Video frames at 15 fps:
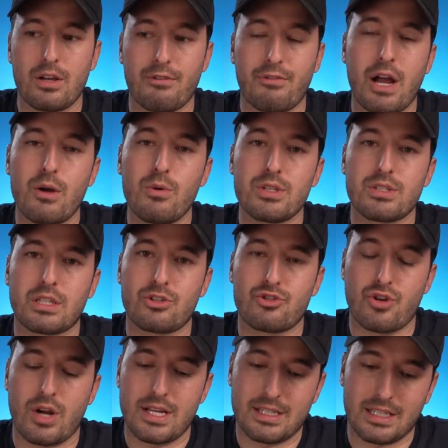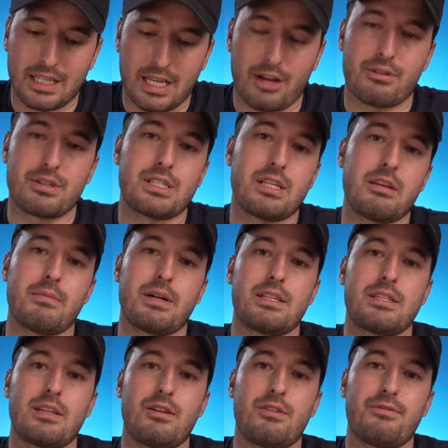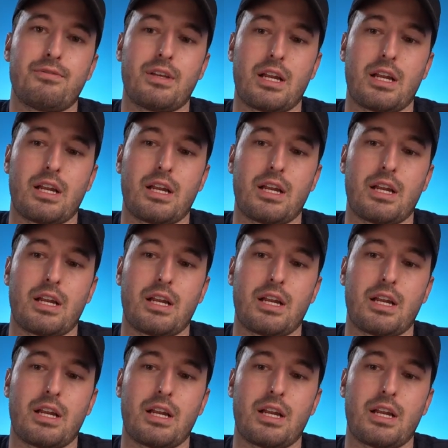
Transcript: if I was trying to guarantee myself